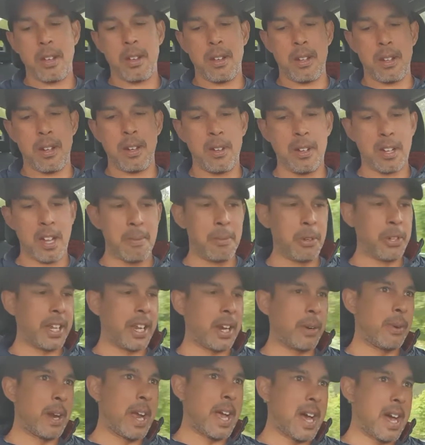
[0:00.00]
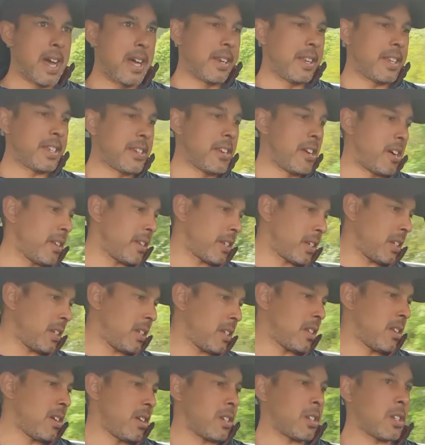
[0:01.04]
Look, I'm looking around. It's not
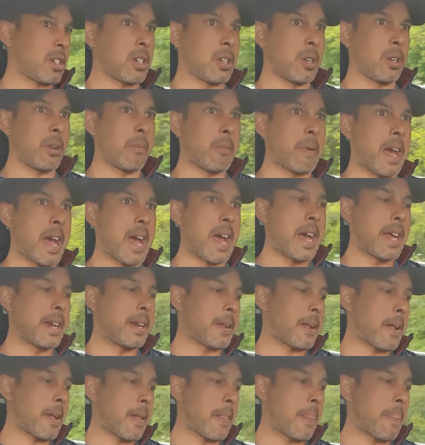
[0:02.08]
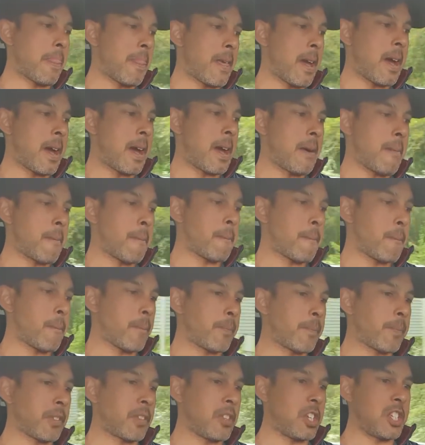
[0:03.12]
too bad.
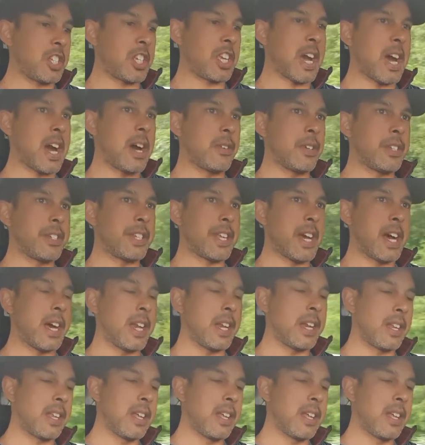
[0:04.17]
This car has done